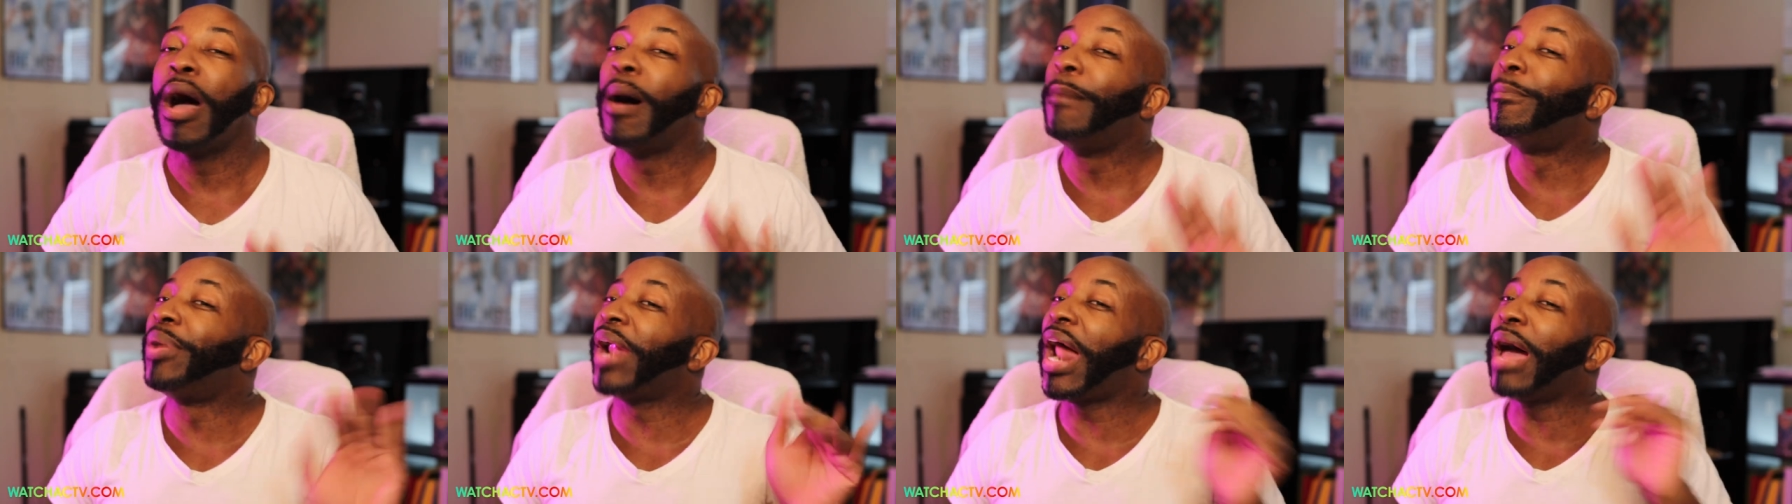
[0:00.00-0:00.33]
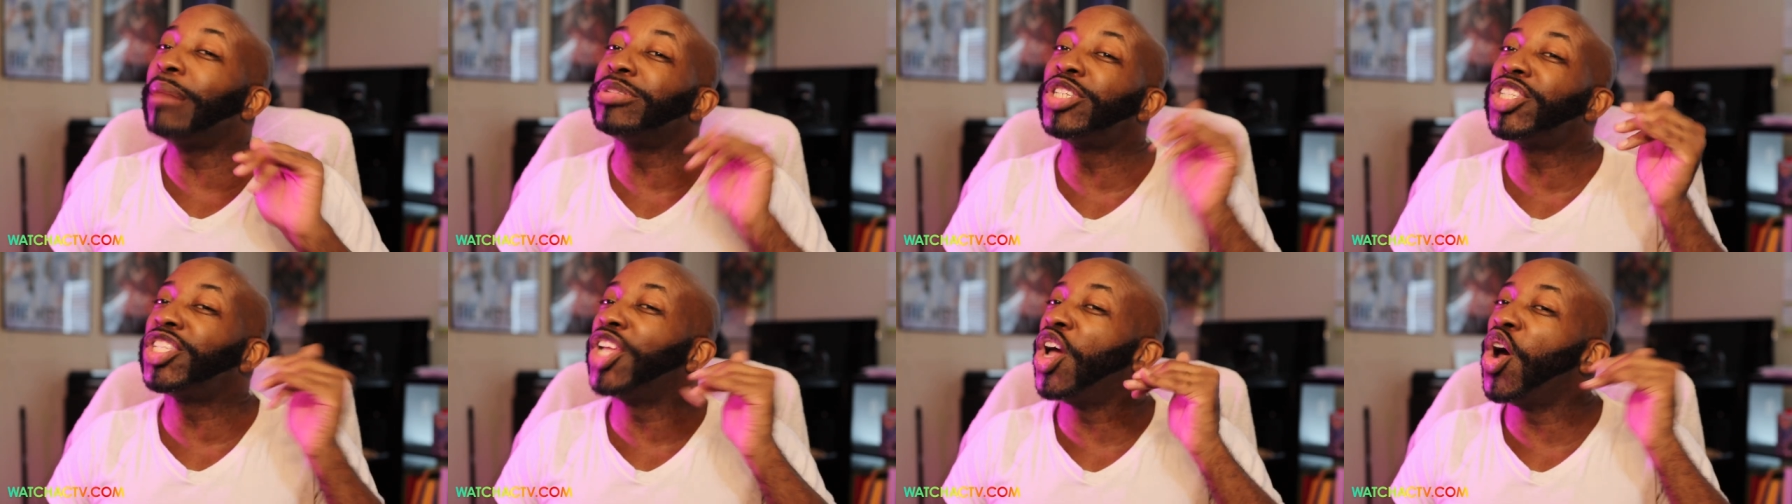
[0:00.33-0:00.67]
But
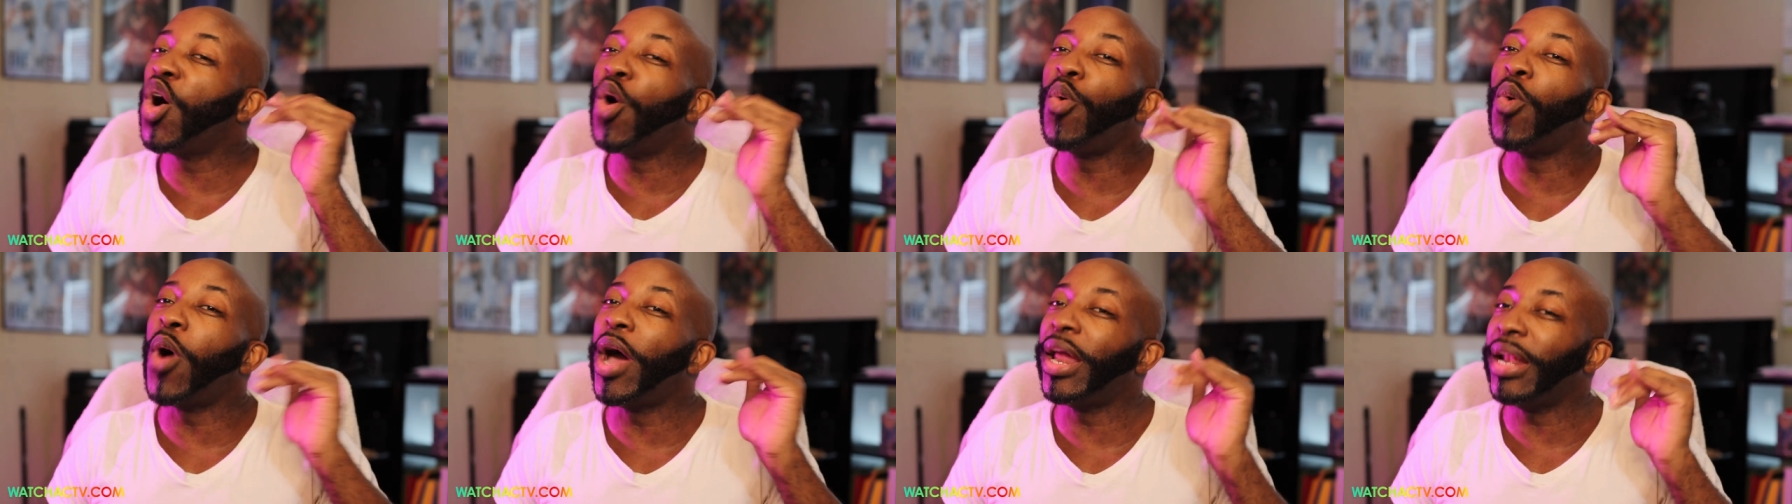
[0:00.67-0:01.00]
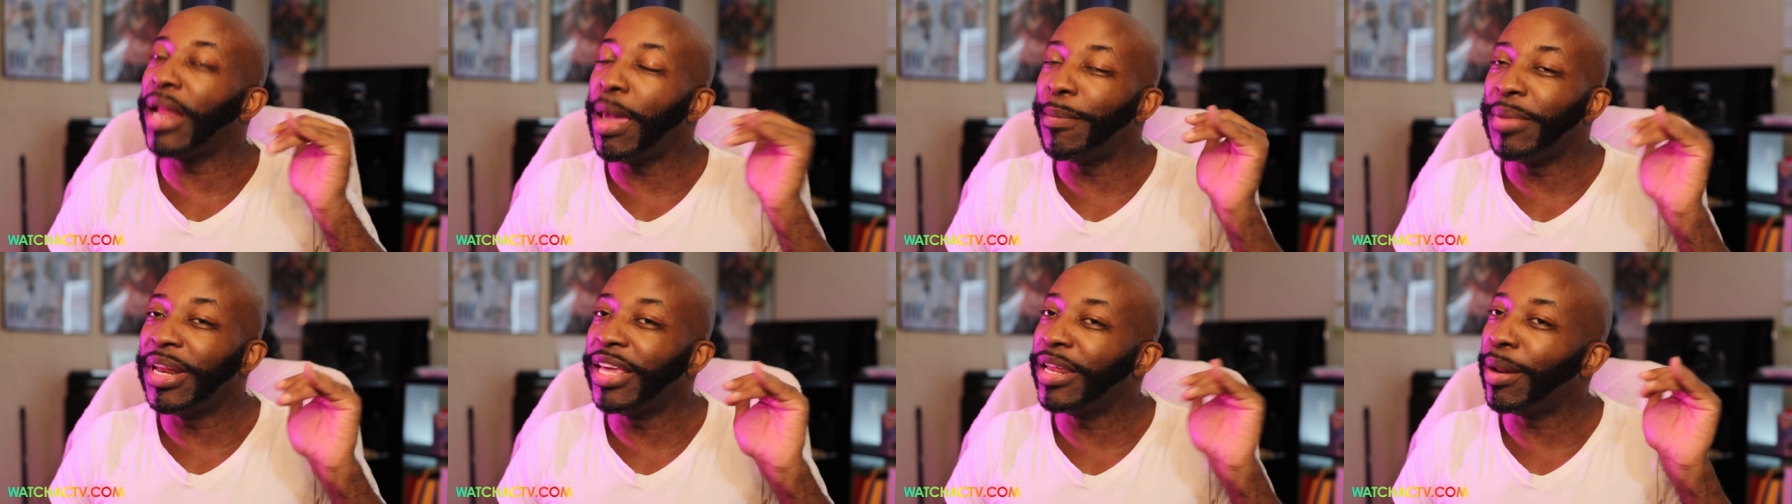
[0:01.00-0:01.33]
I'm still wanting
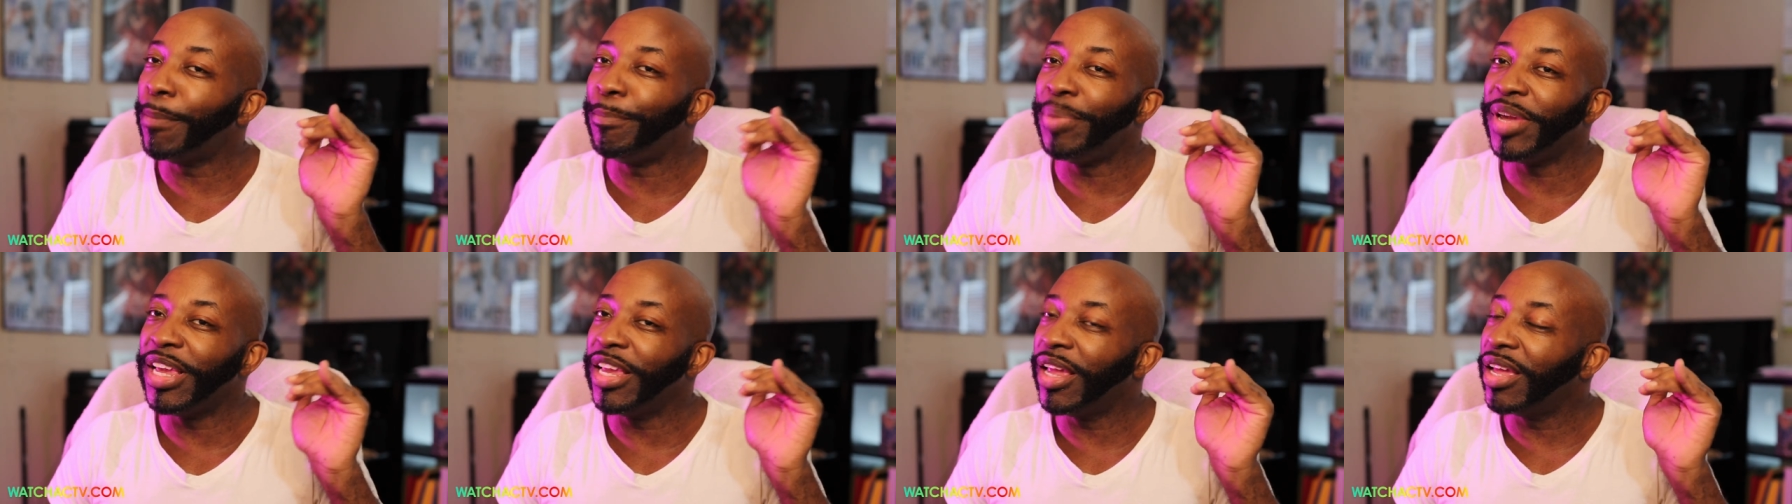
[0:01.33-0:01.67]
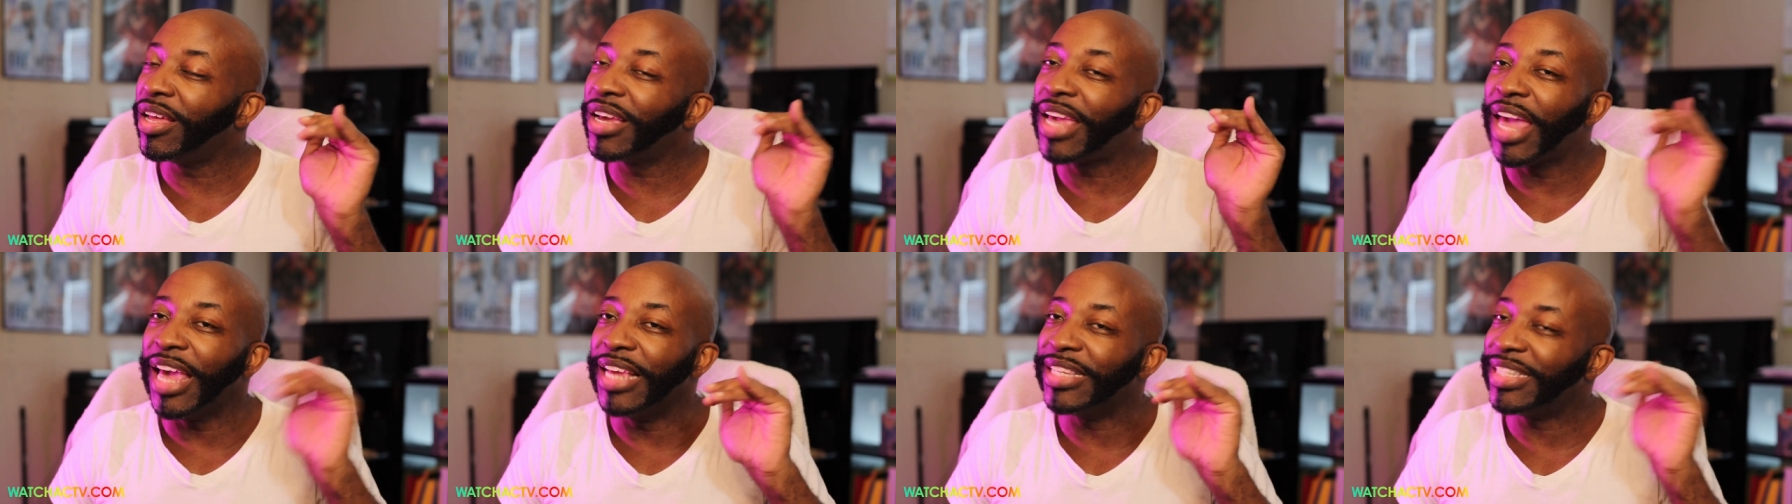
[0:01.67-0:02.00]
Emily to
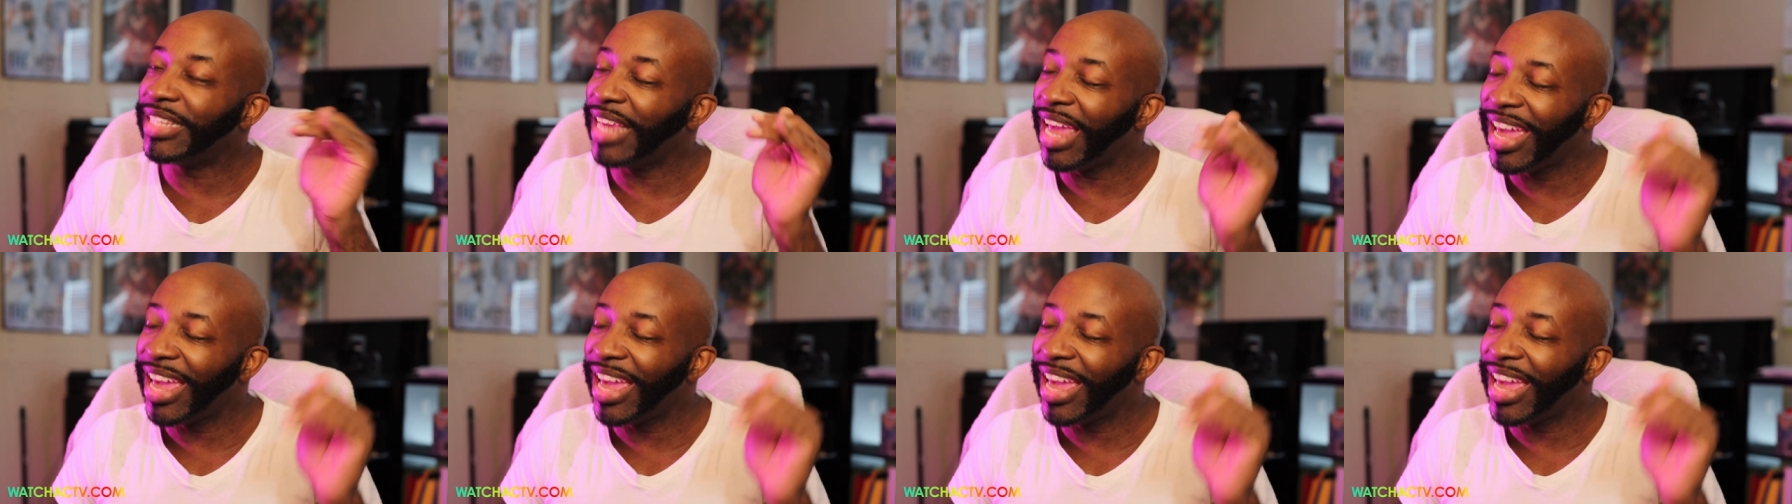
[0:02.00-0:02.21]
beat Kaycee.